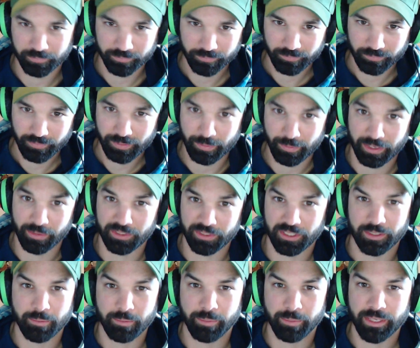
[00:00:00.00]
but it was on a
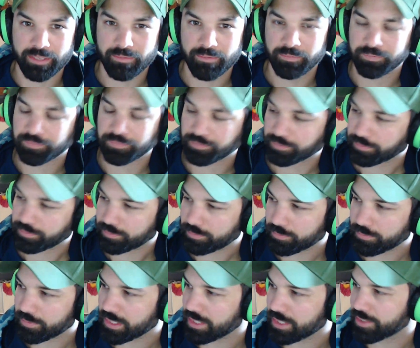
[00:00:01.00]
button.
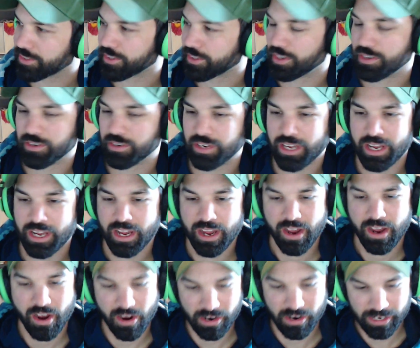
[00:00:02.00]
So
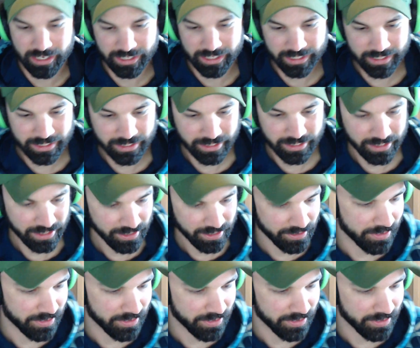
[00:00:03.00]
on the